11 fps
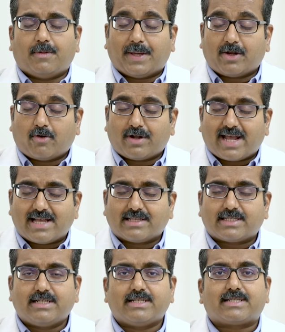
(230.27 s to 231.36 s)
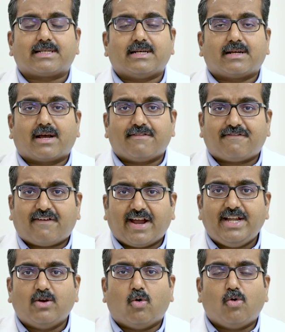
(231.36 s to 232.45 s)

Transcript: thyroid cancer is confined